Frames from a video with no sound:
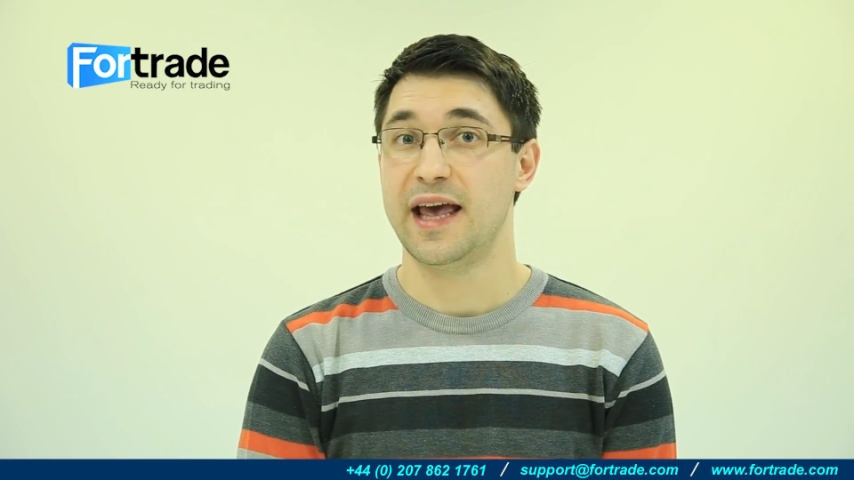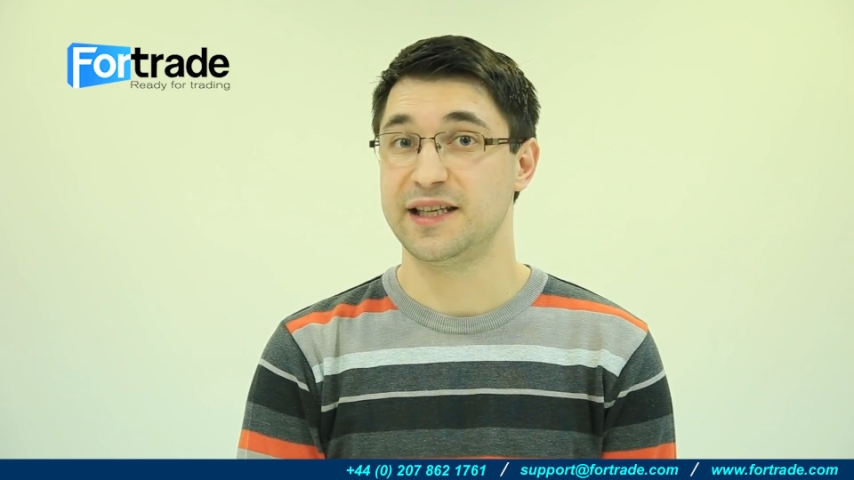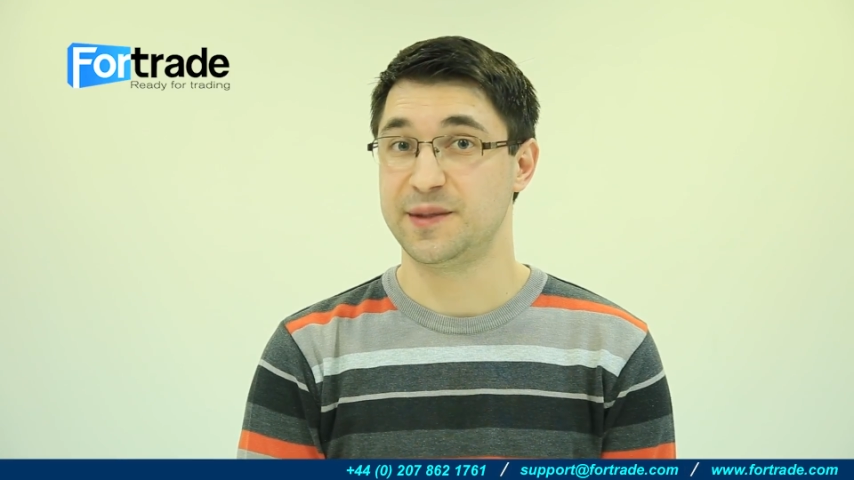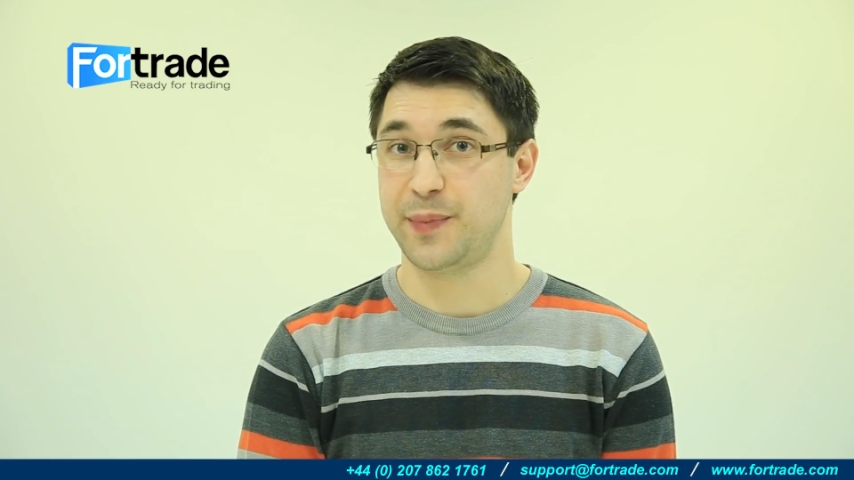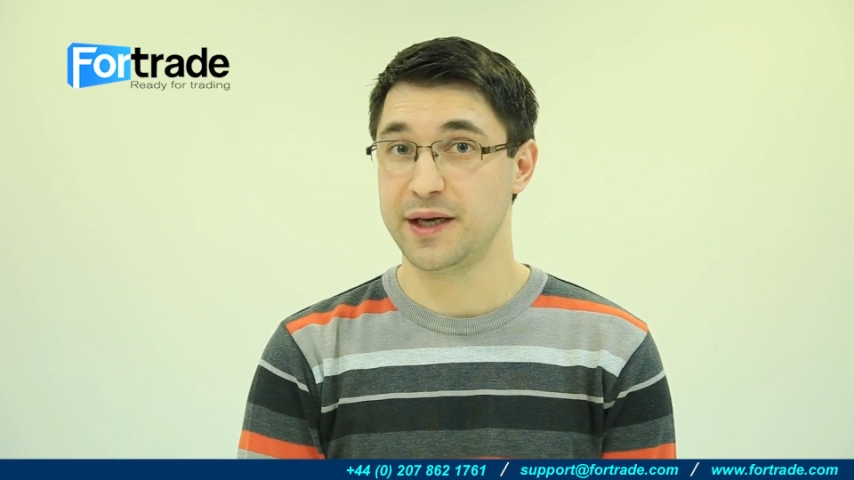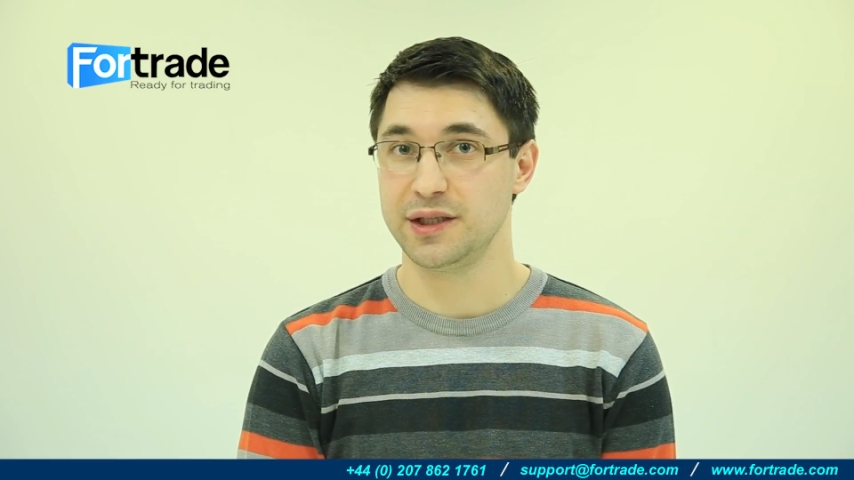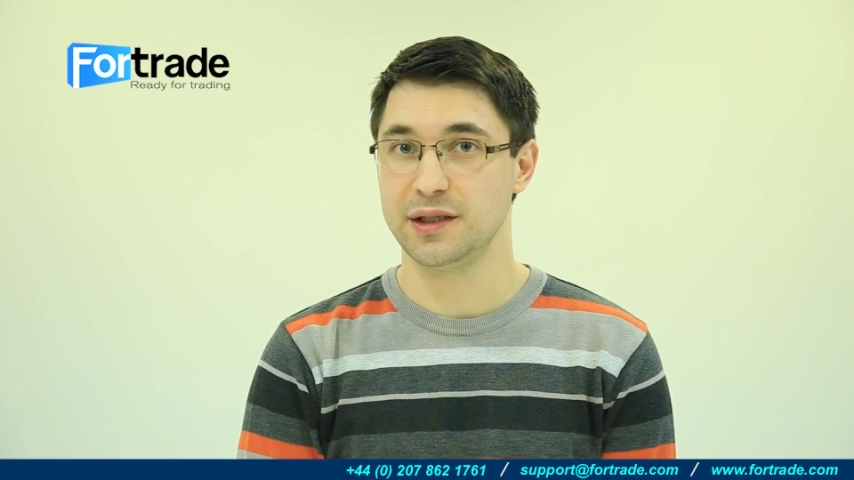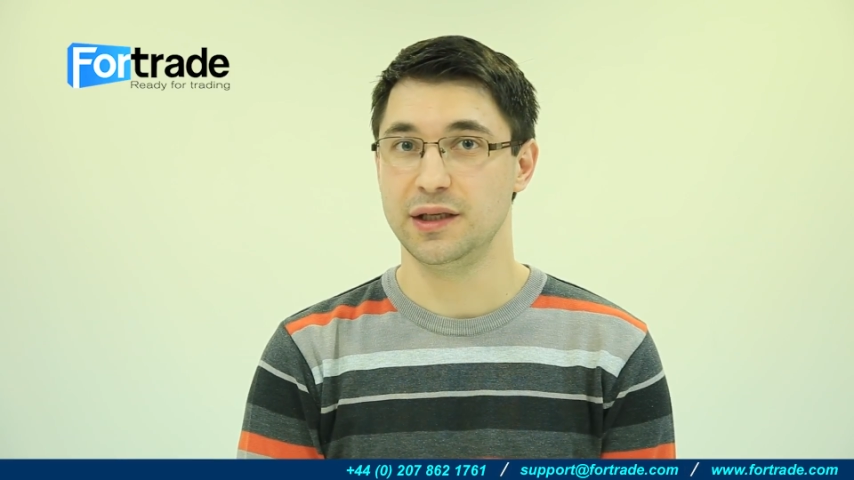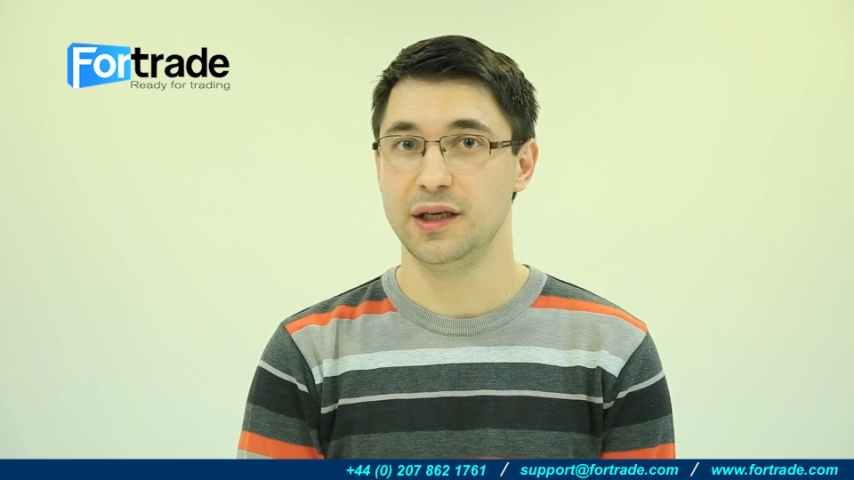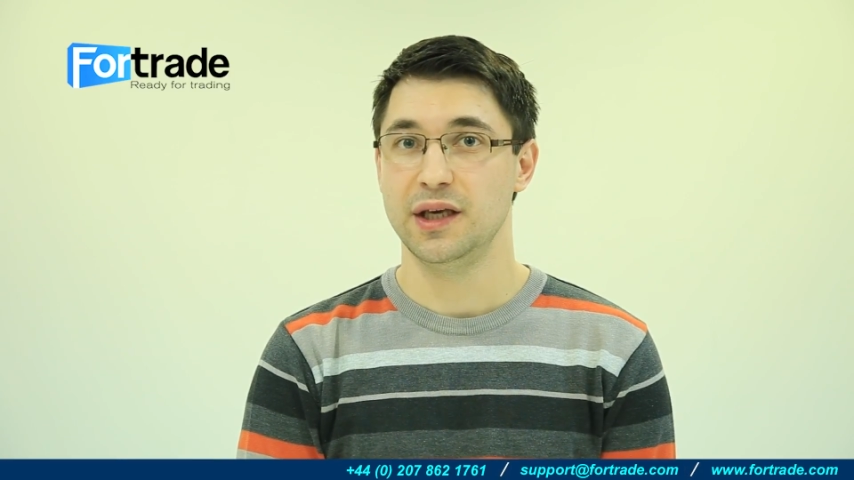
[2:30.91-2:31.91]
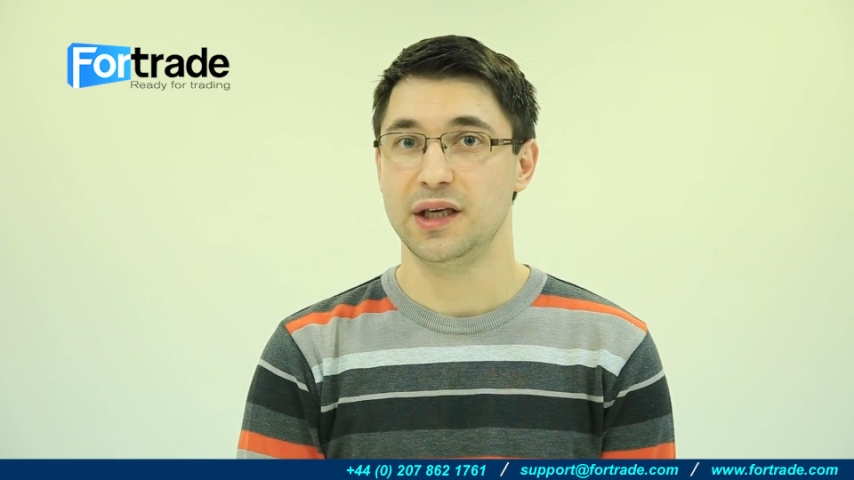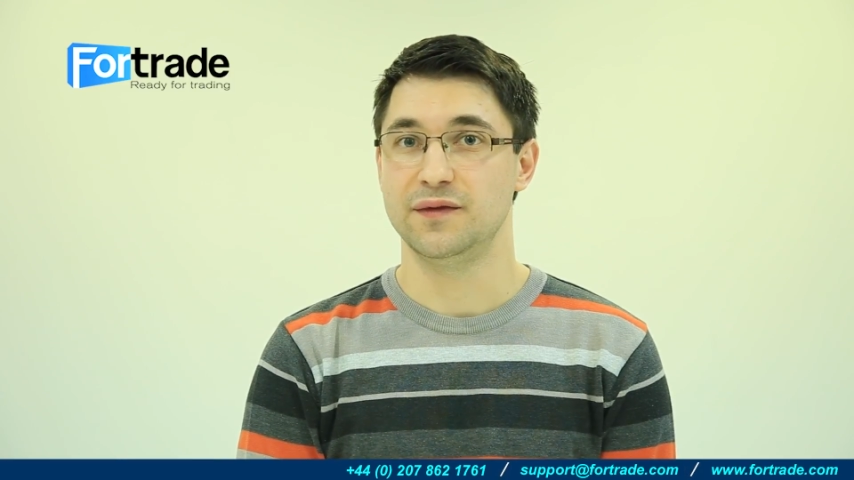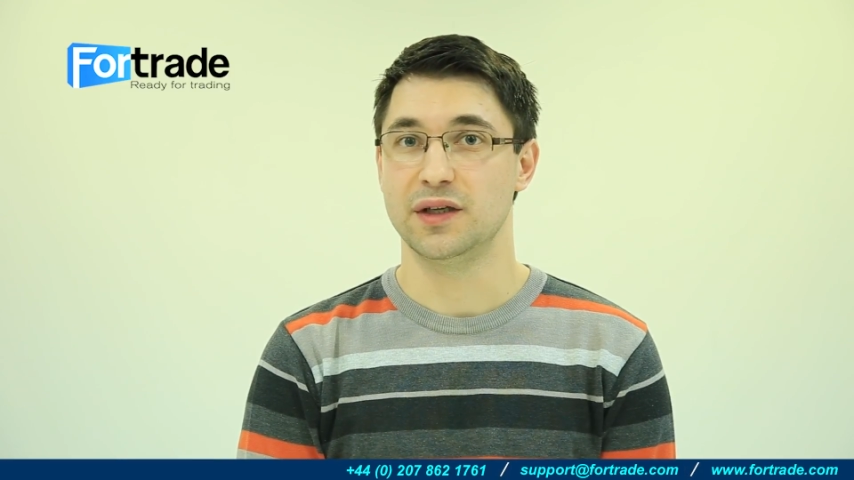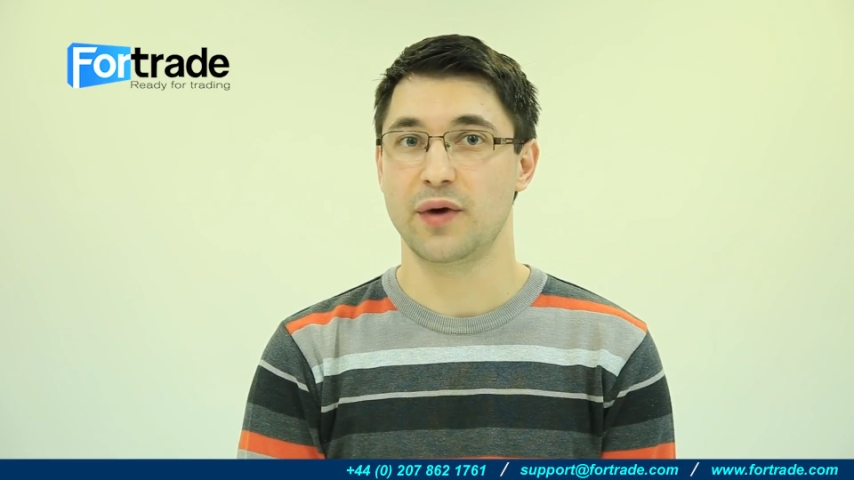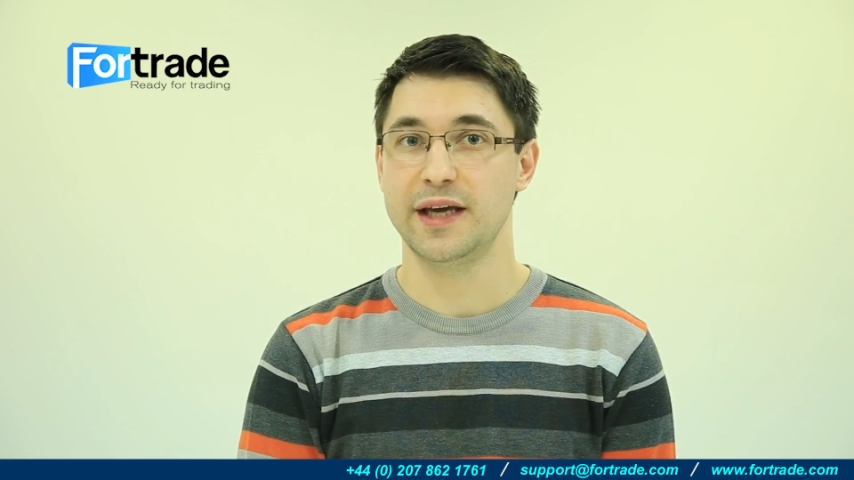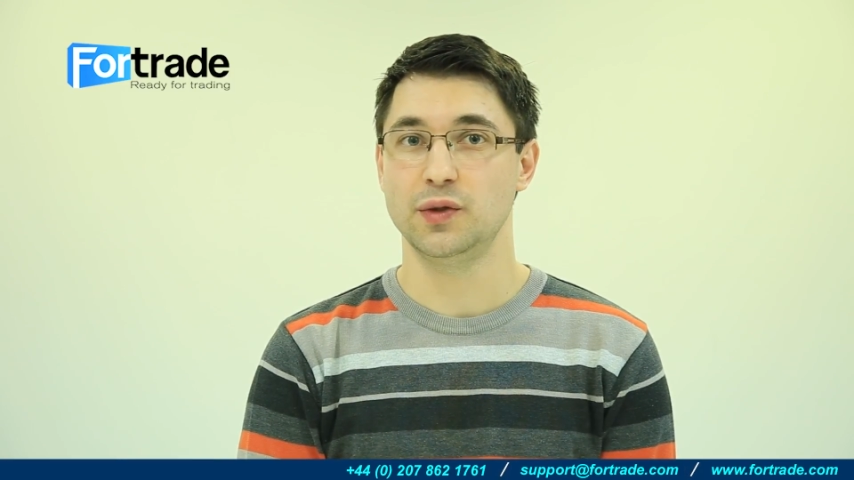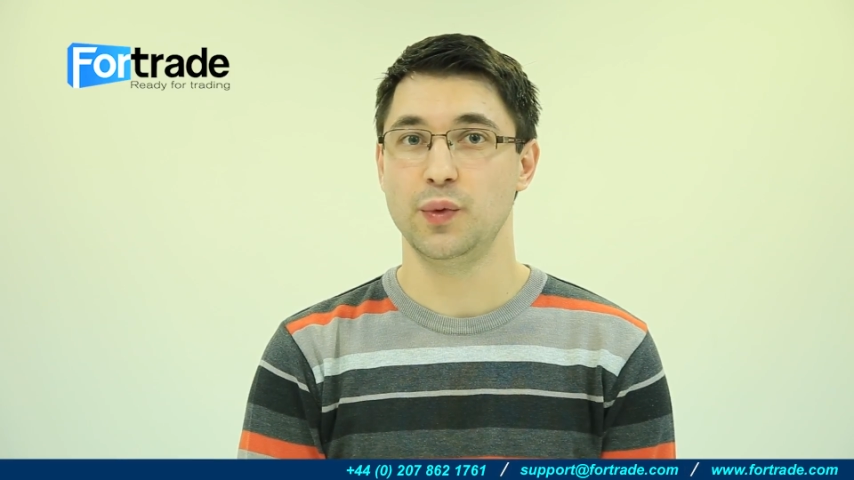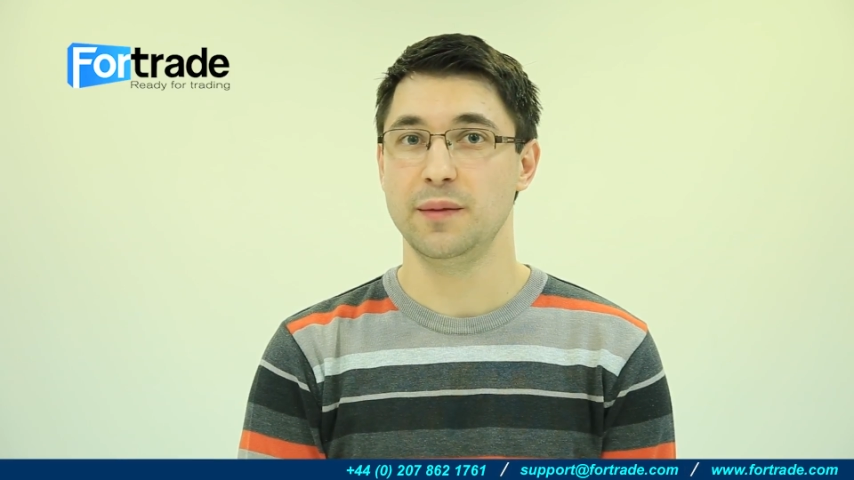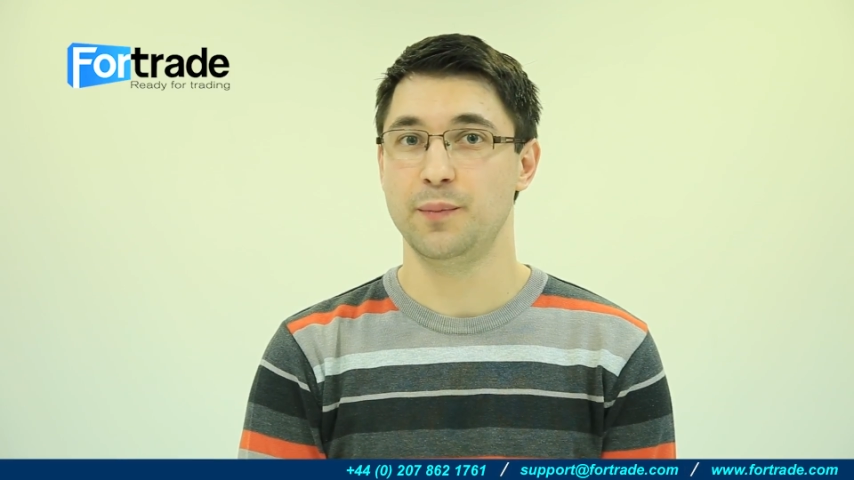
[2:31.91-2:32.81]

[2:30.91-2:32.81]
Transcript: especially if the right-wing